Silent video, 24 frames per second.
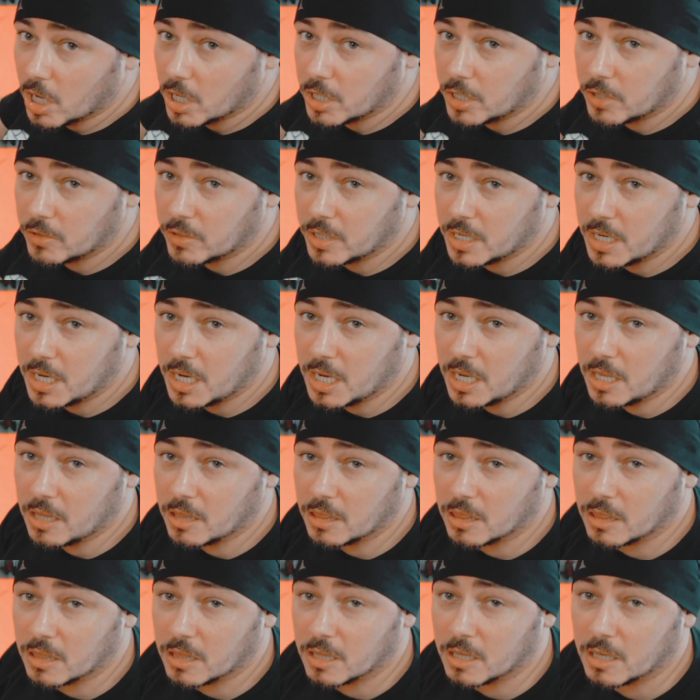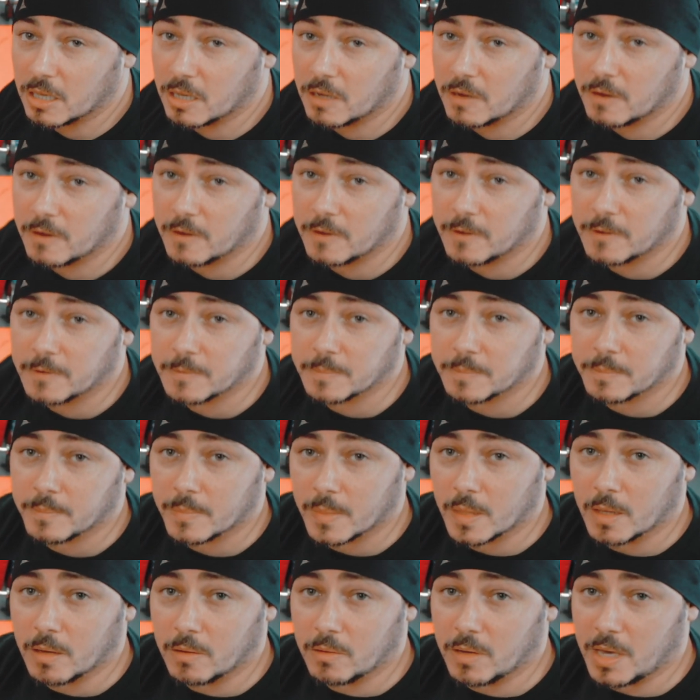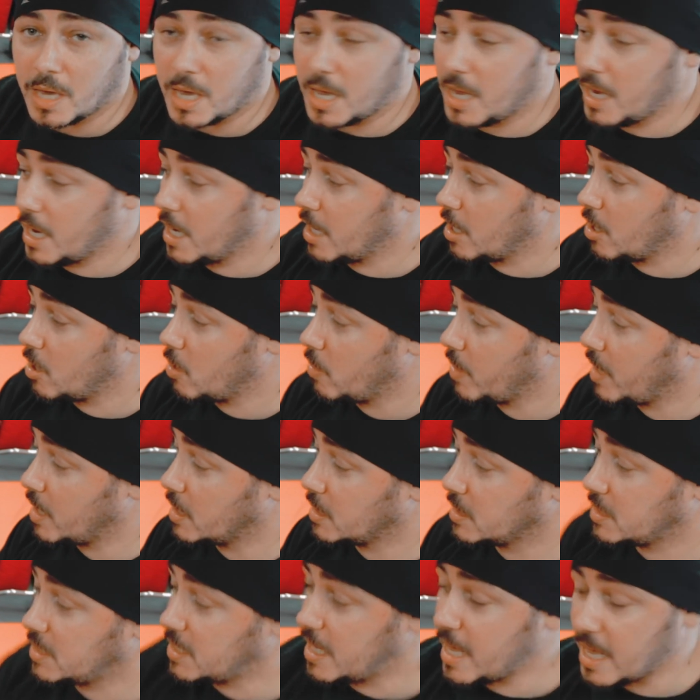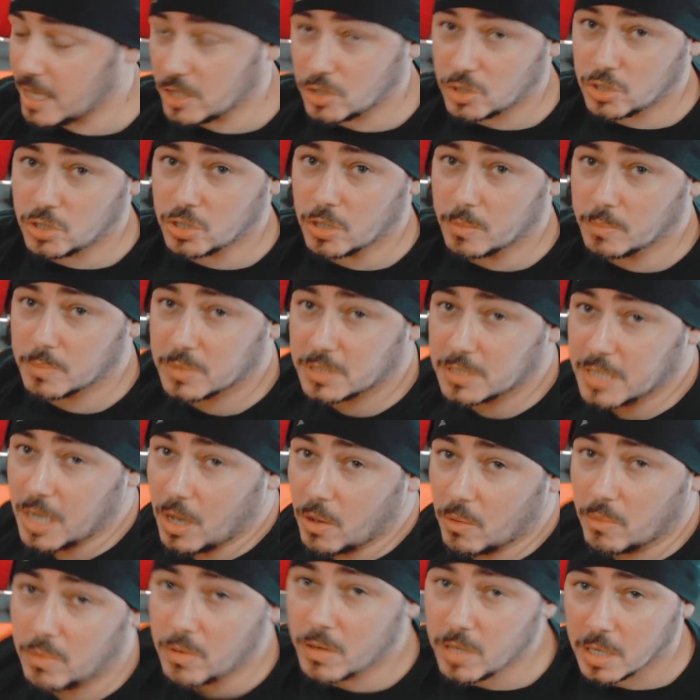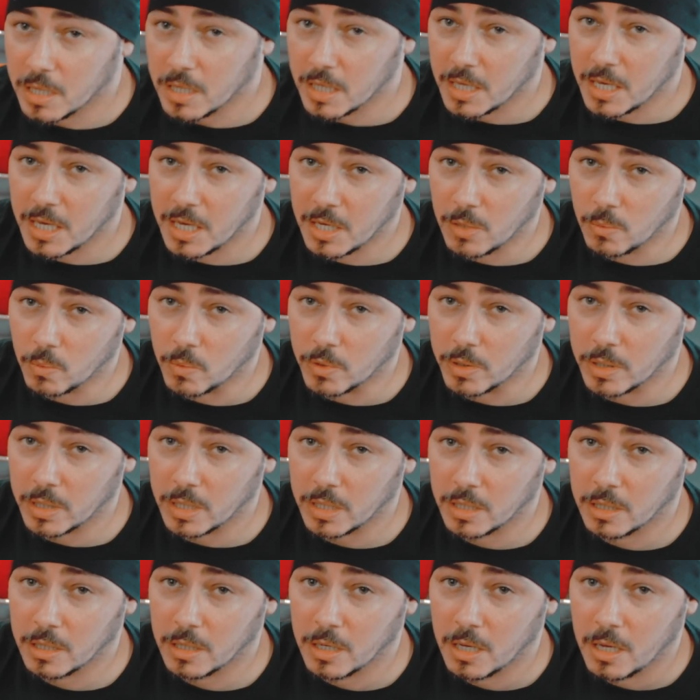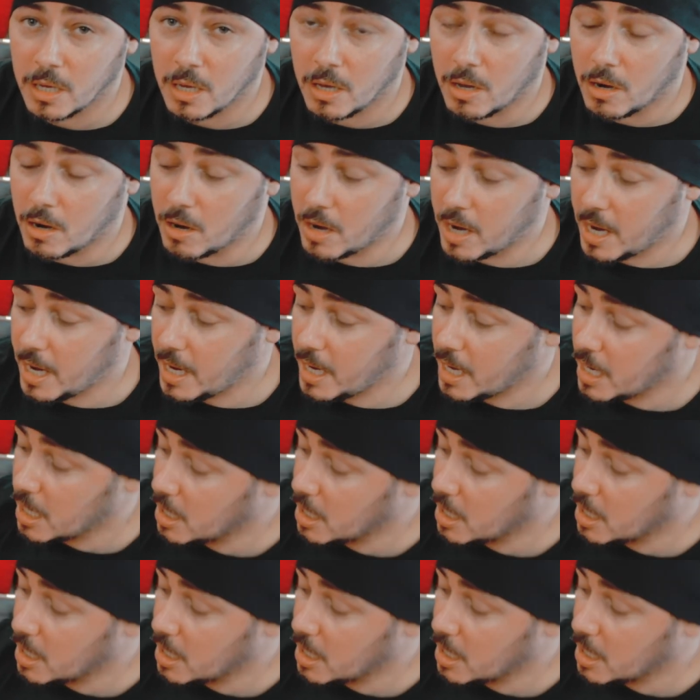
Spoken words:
underneath, okay, and go into that Jum Sao inward. All right,